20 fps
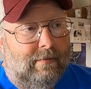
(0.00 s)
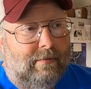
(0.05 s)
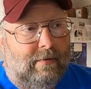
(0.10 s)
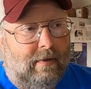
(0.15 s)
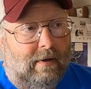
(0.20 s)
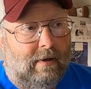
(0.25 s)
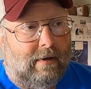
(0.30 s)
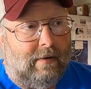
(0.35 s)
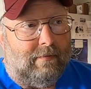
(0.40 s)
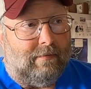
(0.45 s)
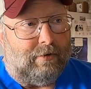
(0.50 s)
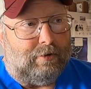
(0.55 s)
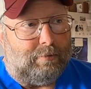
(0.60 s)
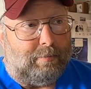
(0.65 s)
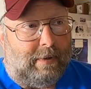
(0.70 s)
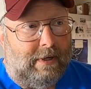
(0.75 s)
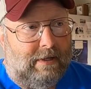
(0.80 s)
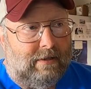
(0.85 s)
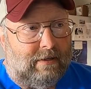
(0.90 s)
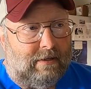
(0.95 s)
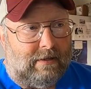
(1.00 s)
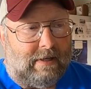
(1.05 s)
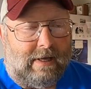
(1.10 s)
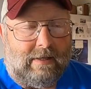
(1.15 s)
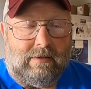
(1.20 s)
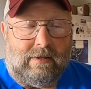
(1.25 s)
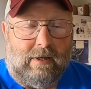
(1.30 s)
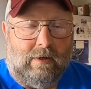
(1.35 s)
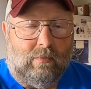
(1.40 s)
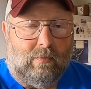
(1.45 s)
the the speed that
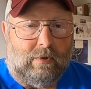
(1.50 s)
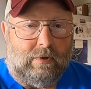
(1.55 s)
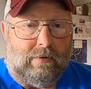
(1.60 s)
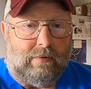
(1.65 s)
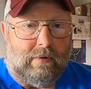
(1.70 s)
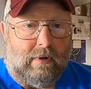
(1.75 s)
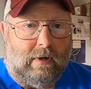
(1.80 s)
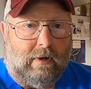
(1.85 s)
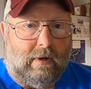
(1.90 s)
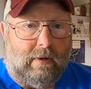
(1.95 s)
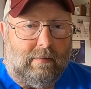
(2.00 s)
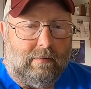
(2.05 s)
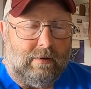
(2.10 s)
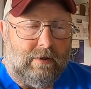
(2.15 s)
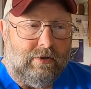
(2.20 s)
that thing would uh,